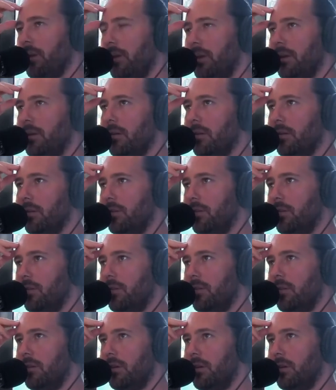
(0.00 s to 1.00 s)

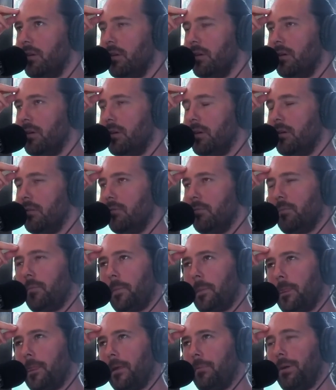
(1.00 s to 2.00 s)
is,
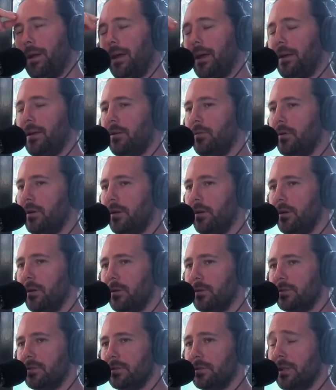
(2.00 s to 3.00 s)
I mean, I can do it in
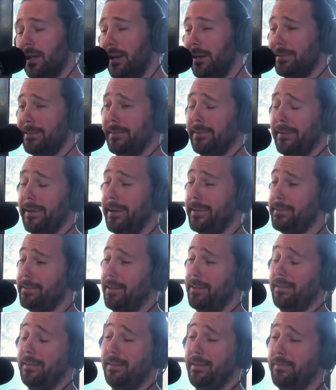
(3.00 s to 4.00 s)
doses. I actually,
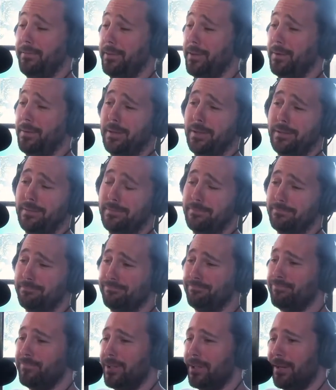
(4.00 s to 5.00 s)
actually, I love going
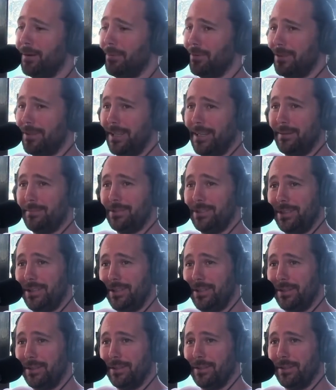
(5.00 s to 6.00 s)
a couple times
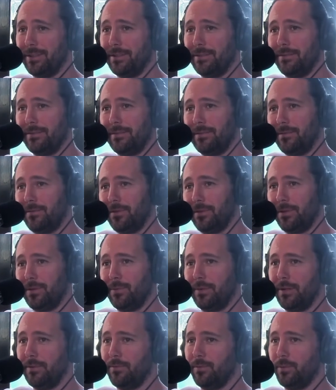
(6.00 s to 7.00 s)
a oh, year. Oh, yeah, totally. For
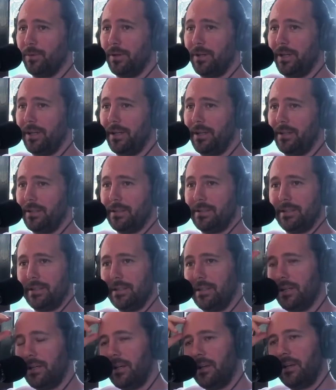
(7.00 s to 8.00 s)
three or four days.
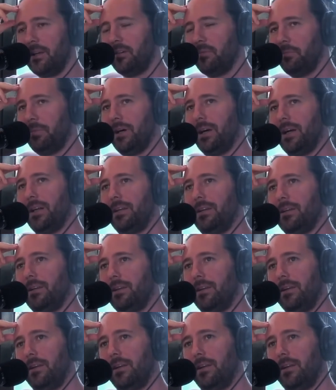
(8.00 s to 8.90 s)
But